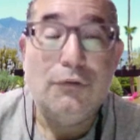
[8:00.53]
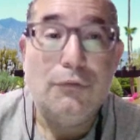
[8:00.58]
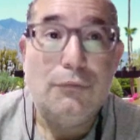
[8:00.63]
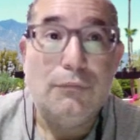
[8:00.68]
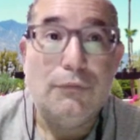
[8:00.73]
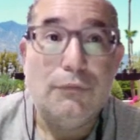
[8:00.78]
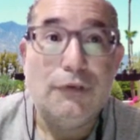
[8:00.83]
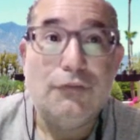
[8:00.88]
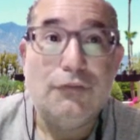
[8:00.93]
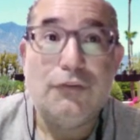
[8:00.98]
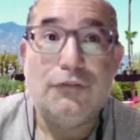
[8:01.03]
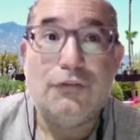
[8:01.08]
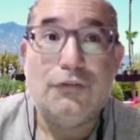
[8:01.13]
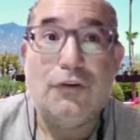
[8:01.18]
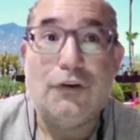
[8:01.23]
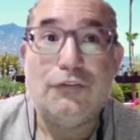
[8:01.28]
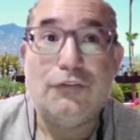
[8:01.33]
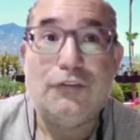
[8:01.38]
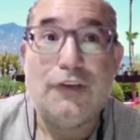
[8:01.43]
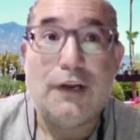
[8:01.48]
which is
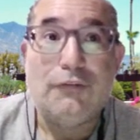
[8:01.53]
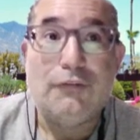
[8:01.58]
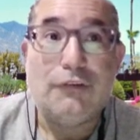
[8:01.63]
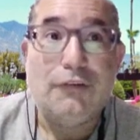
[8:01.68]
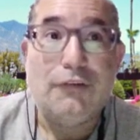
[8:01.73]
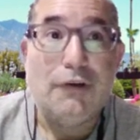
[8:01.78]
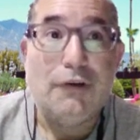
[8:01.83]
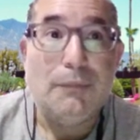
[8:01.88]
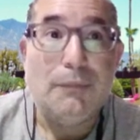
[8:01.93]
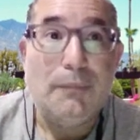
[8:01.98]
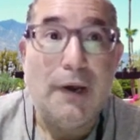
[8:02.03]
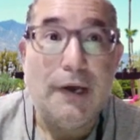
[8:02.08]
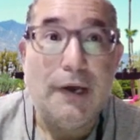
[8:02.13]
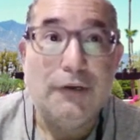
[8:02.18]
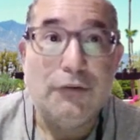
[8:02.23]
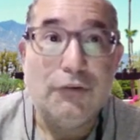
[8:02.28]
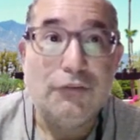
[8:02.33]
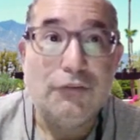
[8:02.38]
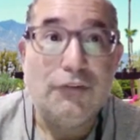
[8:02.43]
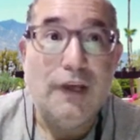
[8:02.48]
our secretary
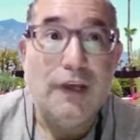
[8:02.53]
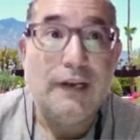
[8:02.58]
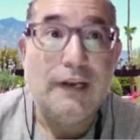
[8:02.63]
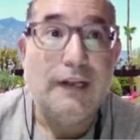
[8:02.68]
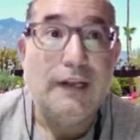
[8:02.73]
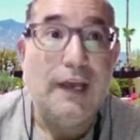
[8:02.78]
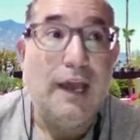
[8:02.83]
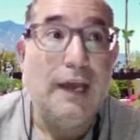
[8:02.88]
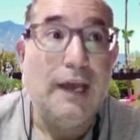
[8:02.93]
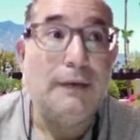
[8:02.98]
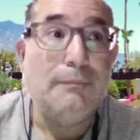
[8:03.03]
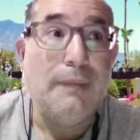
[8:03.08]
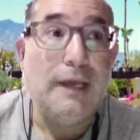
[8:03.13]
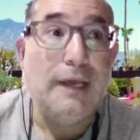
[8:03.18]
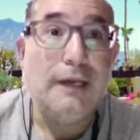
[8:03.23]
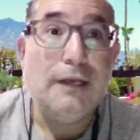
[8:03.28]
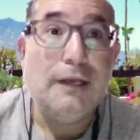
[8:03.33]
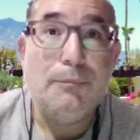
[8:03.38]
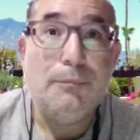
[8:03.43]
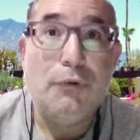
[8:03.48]
monitors that, and
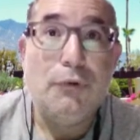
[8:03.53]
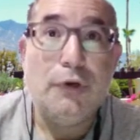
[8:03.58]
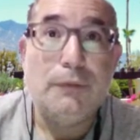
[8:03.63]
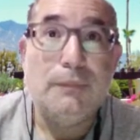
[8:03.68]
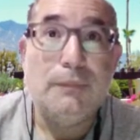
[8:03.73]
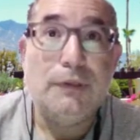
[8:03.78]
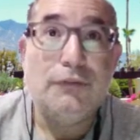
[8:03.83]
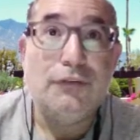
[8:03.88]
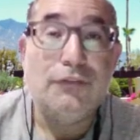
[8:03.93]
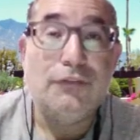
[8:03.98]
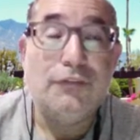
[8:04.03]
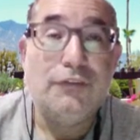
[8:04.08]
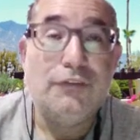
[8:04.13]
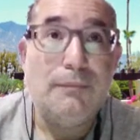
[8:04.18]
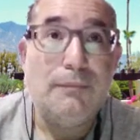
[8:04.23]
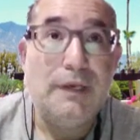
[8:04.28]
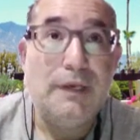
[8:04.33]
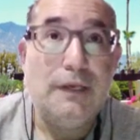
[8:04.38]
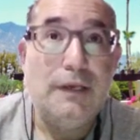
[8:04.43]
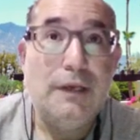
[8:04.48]
make an appointment to see
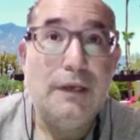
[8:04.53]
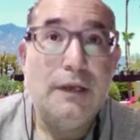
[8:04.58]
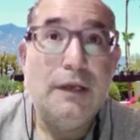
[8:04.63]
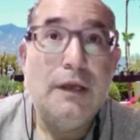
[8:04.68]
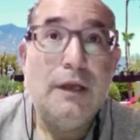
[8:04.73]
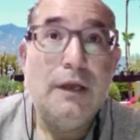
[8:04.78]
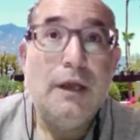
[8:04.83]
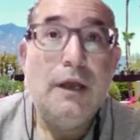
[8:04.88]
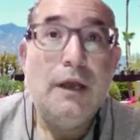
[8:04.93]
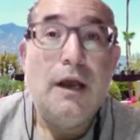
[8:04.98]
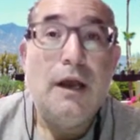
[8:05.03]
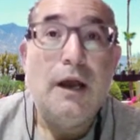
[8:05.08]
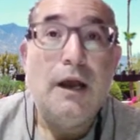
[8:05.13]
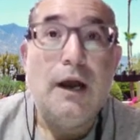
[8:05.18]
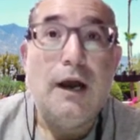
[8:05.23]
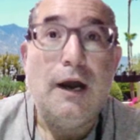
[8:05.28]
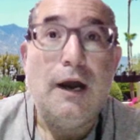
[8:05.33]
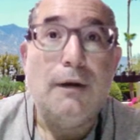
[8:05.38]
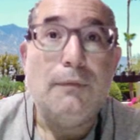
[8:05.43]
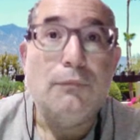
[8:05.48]
me.
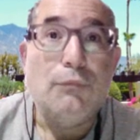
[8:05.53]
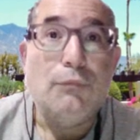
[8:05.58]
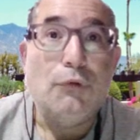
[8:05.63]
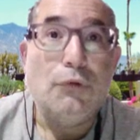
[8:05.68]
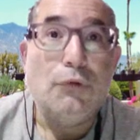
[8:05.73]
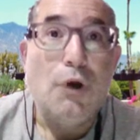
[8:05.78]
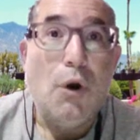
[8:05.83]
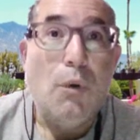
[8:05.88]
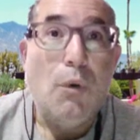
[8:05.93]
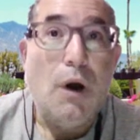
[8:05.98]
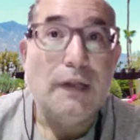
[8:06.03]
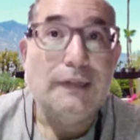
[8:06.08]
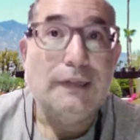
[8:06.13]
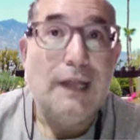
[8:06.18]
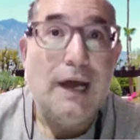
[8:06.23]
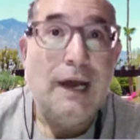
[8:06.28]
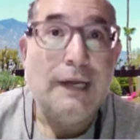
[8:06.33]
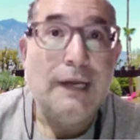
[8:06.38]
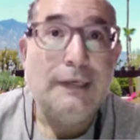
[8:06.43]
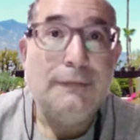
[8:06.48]
We'll go
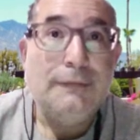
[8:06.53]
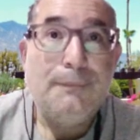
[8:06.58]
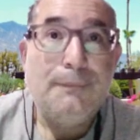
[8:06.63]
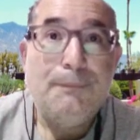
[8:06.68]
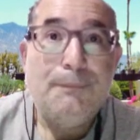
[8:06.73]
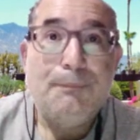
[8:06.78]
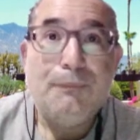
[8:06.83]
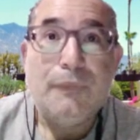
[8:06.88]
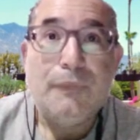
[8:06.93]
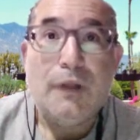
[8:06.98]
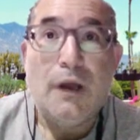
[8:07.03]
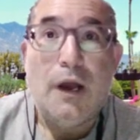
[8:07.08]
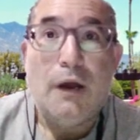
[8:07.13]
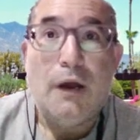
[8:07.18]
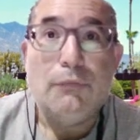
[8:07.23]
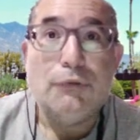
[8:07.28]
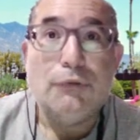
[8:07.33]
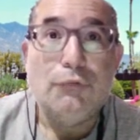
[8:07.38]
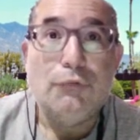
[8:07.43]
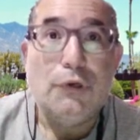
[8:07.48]
online.
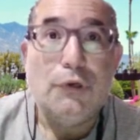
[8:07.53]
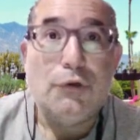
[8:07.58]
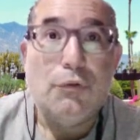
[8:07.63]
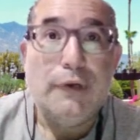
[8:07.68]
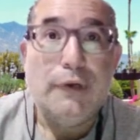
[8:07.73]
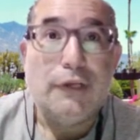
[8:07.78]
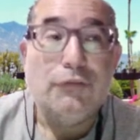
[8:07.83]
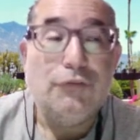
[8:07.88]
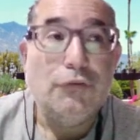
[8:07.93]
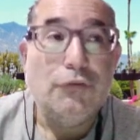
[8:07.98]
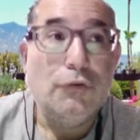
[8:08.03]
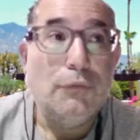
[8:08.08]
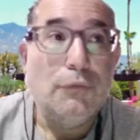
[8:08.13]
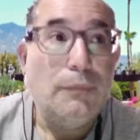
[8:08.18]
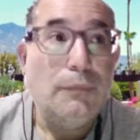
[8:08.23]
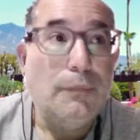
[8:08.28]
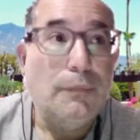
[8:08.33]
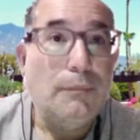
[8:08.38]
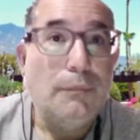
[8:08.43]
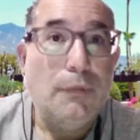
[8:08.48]
We'll do a quick
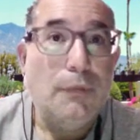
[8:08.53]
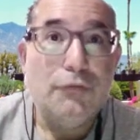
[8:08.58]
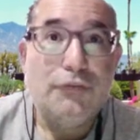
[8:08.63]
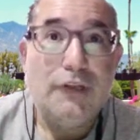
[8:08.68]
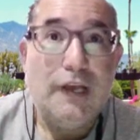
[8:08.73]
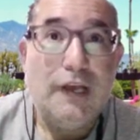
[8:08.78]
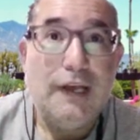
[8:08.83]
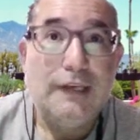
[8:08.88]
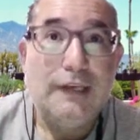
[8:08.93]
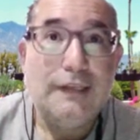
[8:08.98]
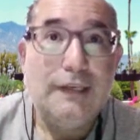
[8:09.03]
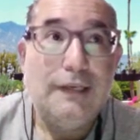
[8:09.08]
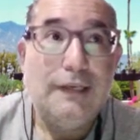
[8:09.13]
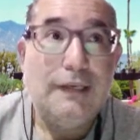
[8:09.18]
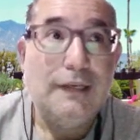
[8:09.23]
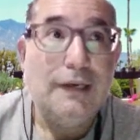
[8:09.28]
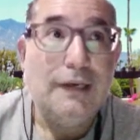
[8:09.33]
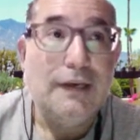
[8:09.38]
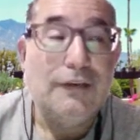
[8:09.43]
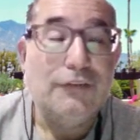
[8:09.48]
Zoom, most likely,
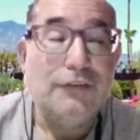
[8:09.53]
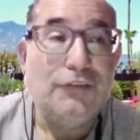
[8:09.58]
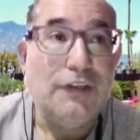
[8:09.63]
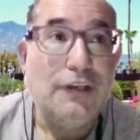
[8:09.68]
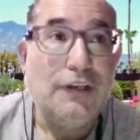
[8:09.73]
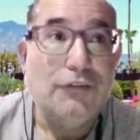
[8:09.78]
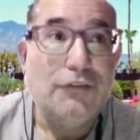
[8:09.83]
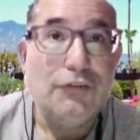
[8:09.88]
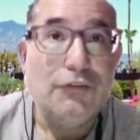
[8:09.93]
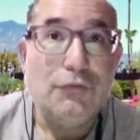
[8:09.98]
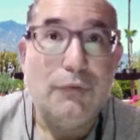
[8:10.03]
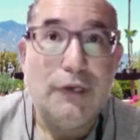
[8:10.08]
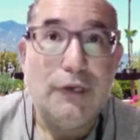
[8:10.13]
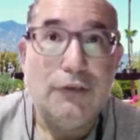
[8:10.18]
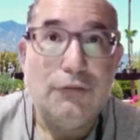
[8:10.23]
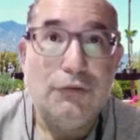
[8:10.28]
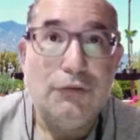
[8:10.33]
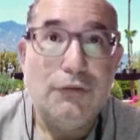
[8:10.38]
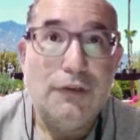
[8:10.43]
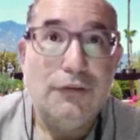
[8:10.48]
is the easiest way to
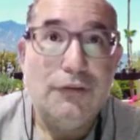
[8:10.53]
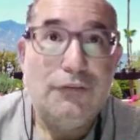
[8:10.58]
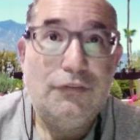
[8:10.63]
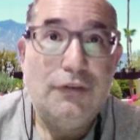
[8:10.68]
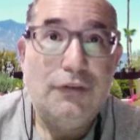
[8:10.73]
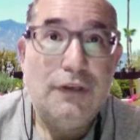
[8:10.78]
do this.